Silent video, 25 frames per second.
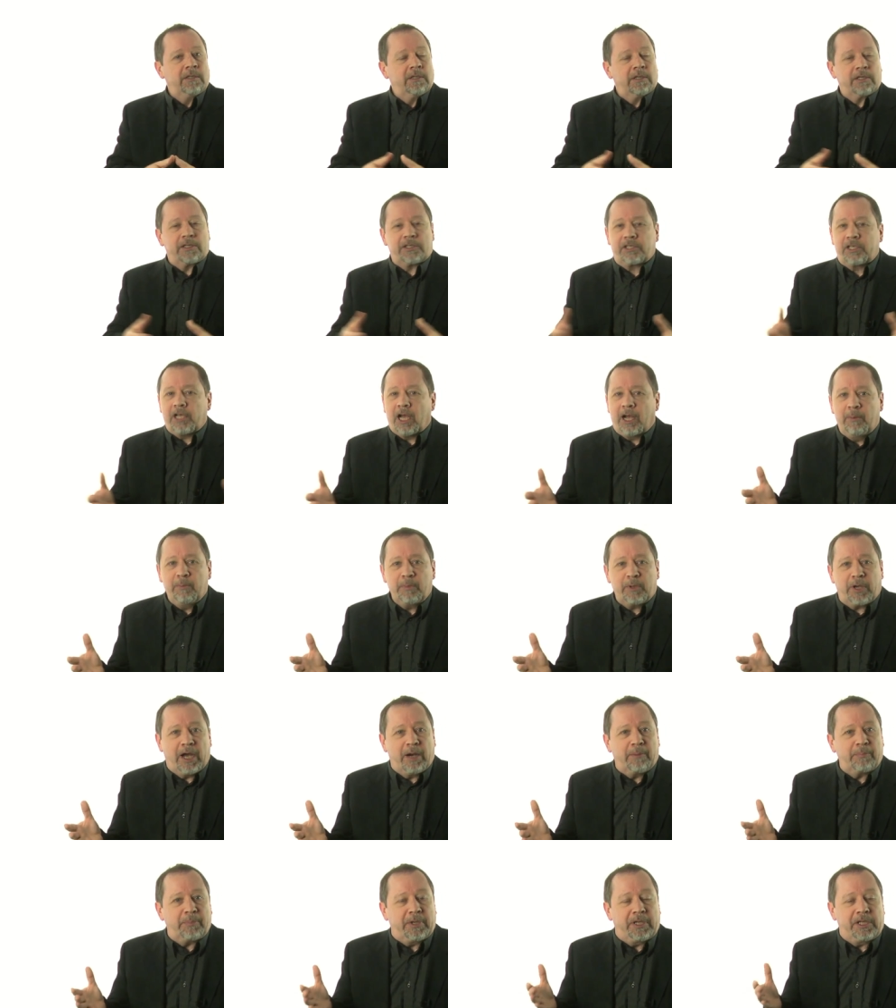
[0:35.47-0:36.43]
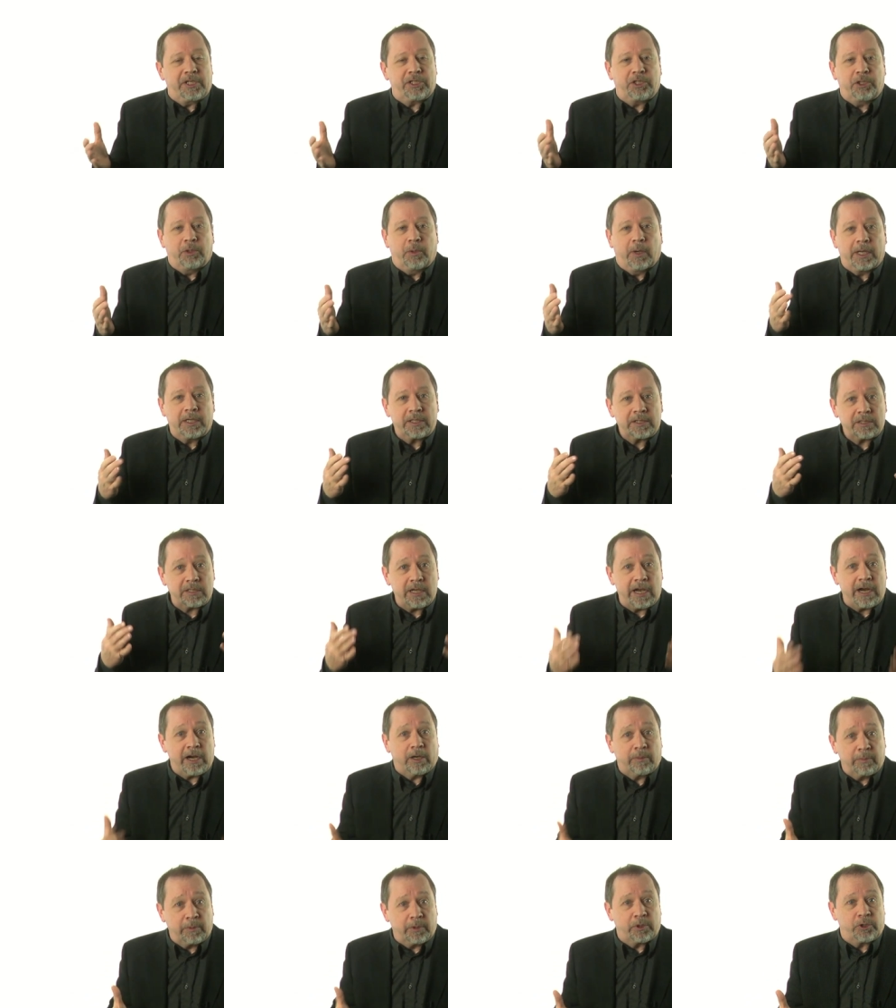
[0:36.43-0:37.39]
Some companies do a
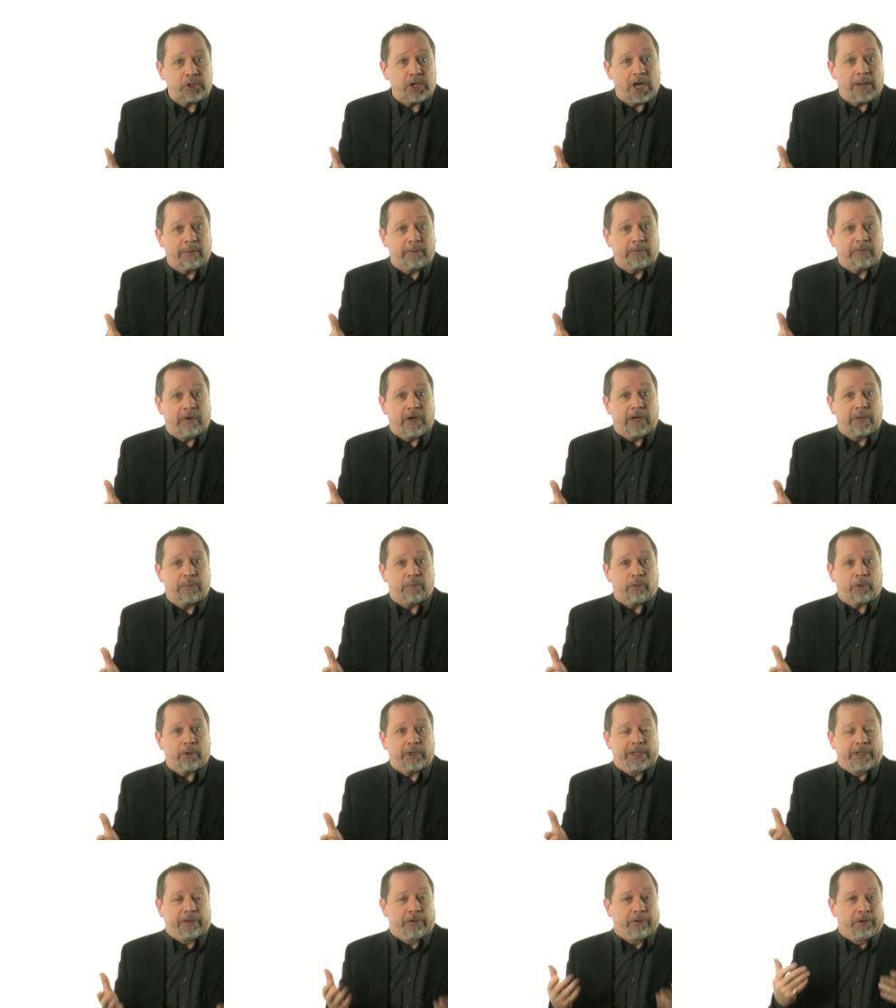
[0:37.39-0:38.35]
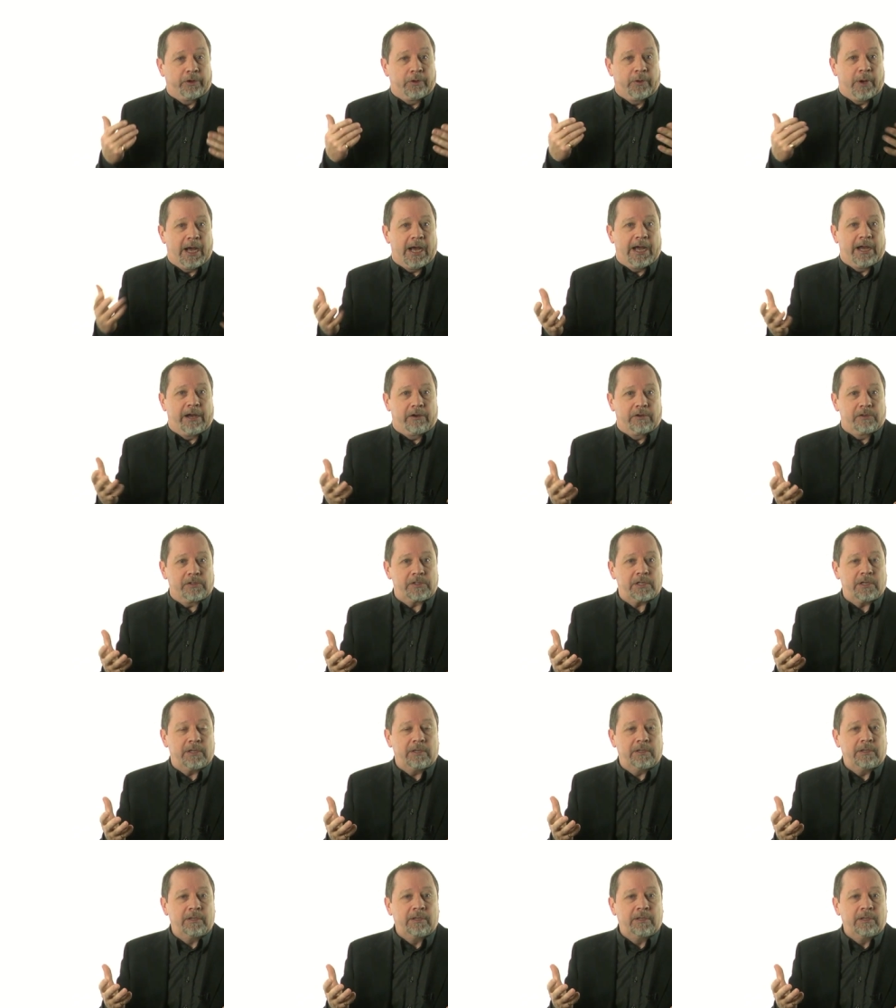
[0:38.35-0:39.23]
terrible job of onboarding their new hires.